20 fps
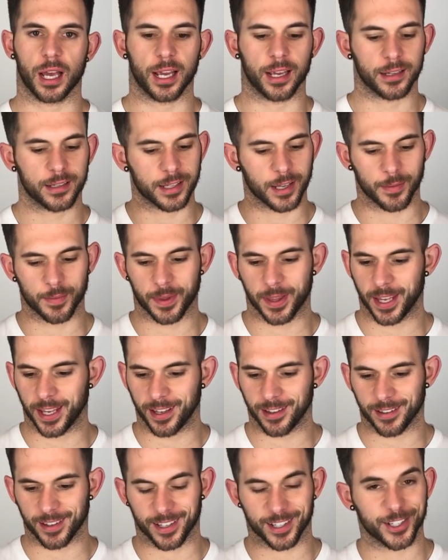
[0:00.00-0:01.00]
like something
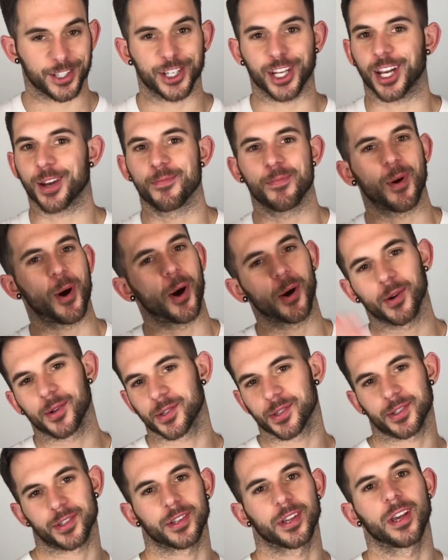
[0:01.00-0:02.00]
like
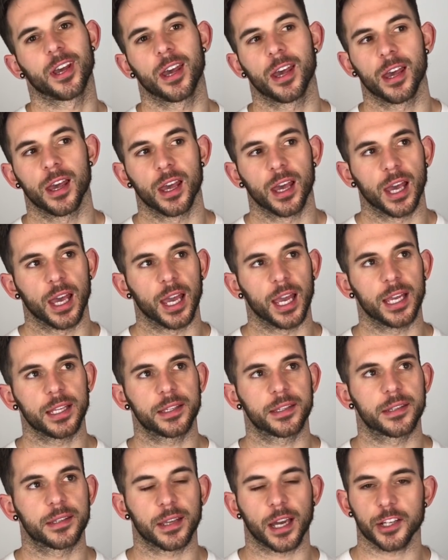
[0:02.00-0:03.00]
chickenpox,
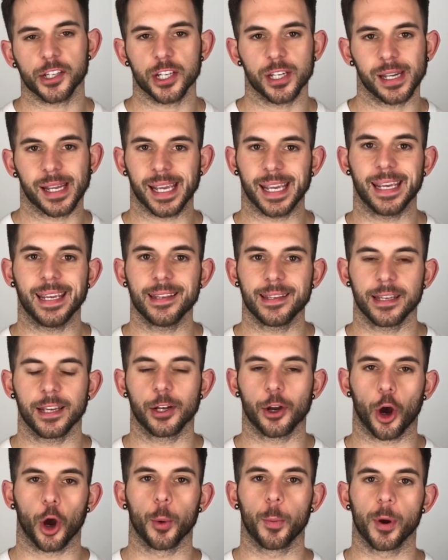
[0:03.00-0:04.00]
it's such an easy
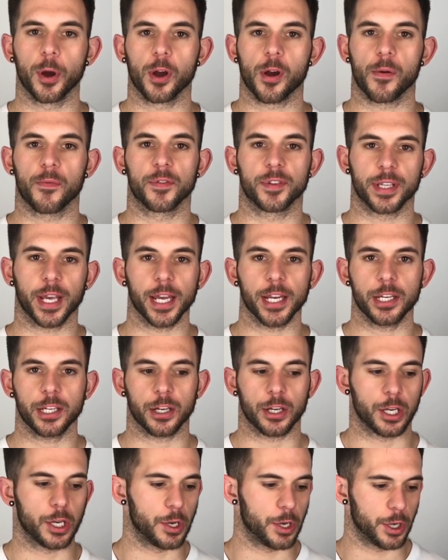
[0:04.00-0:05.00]
and open
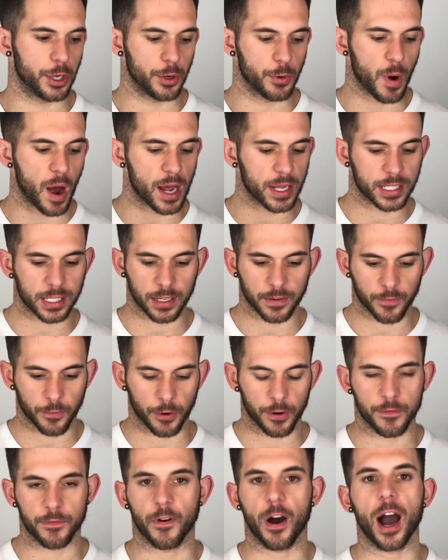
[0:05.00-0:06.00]
conversation. You ask
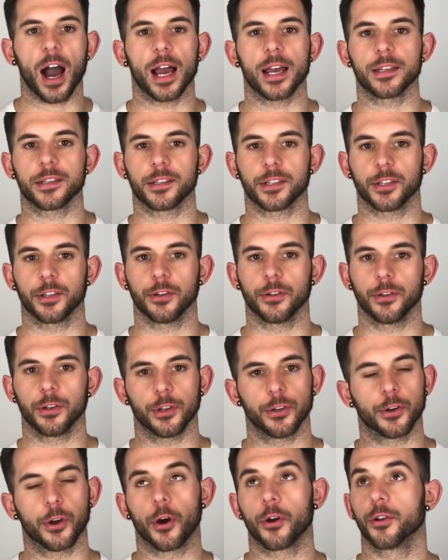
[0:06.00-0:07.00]
for advice, you
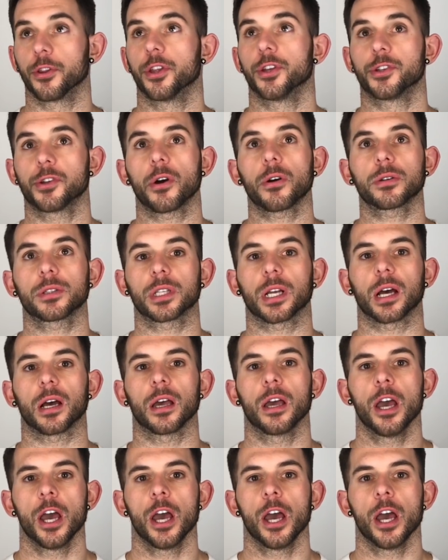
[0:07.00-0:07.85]
go to the doctor.